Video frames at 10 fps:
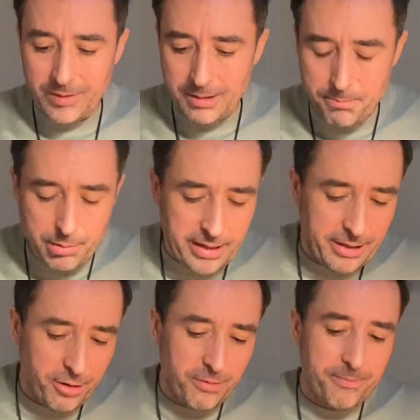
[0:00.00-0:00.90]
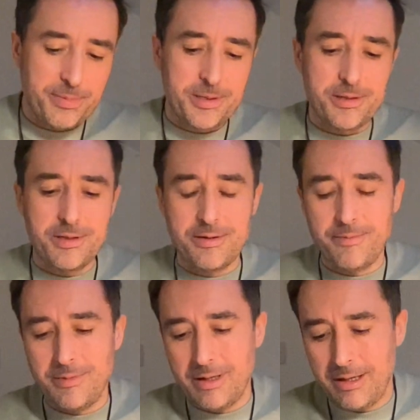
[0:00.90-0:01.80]
breakups,
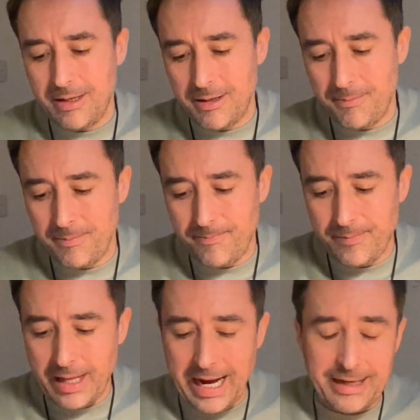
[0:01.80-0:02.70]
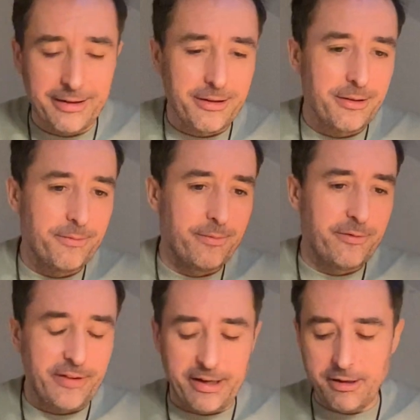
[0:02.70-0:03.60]
anger,
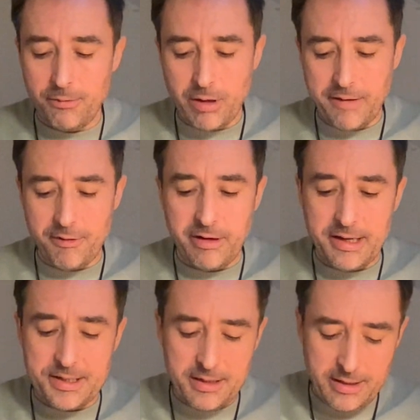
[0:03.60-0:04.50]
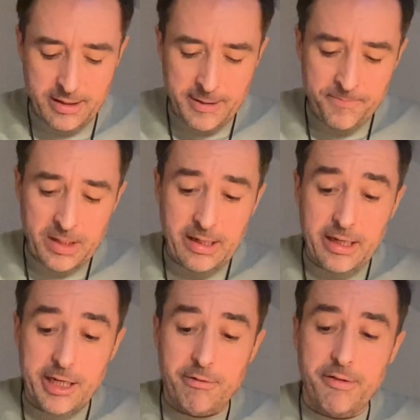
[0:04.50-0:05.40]
fear, whatever it is.
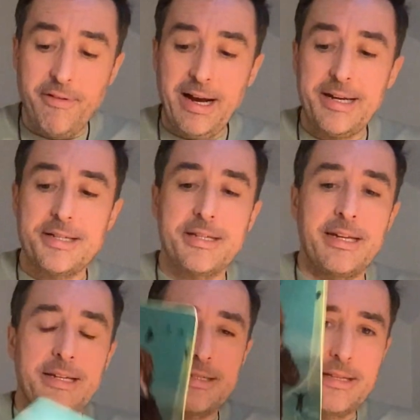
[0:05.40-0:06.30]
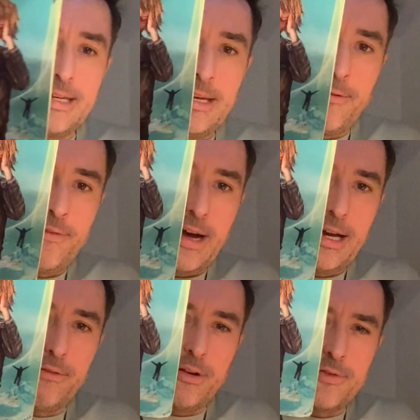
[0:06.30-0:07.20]
Your advice is the
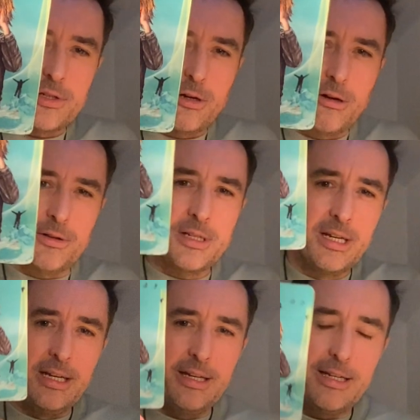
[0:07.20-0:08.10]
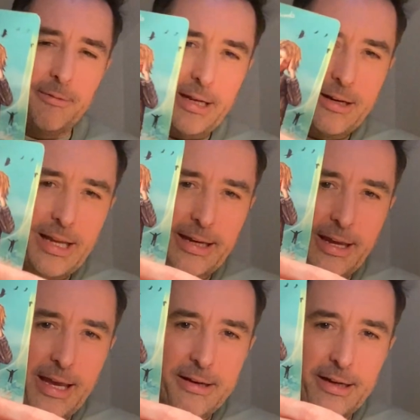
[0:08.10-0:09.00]
Five of Swords. Now, I'm getting like a
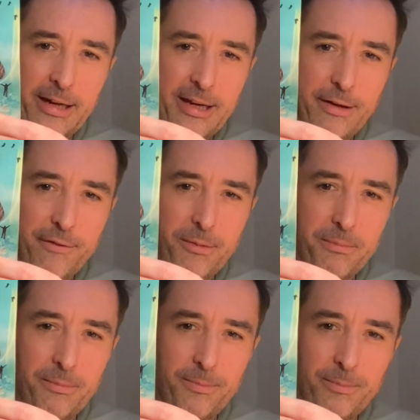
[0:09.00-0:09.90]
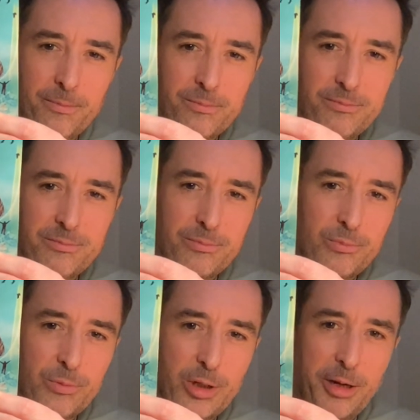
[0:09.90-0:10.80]
headache here from
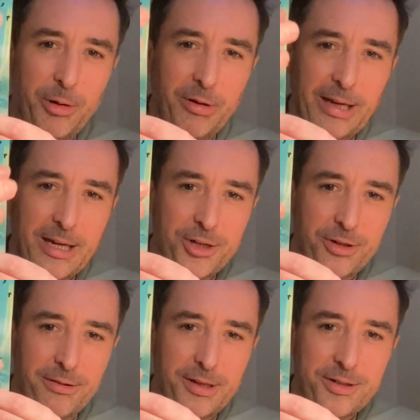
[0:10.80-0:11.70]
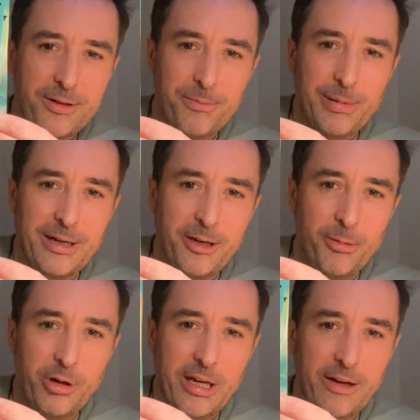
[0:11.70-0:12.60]
communication. This could be
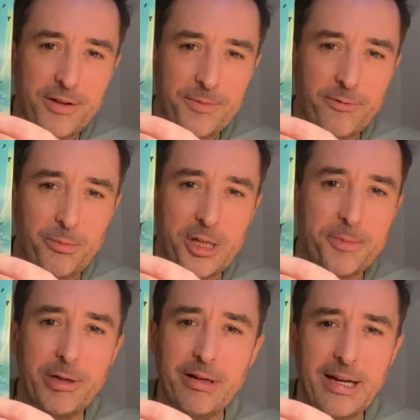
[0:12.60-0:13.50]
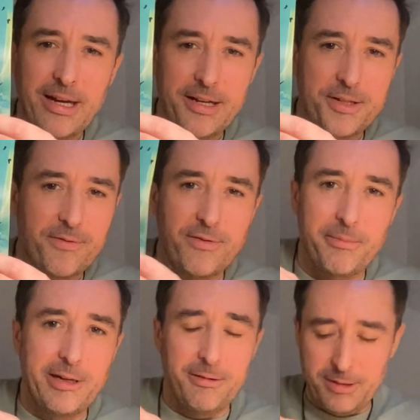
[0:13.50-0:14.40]
communication from your spirit guides, from
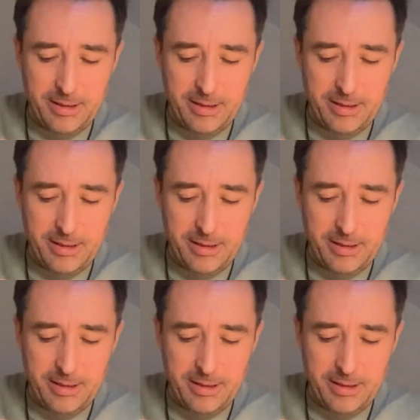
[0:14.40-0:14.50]
your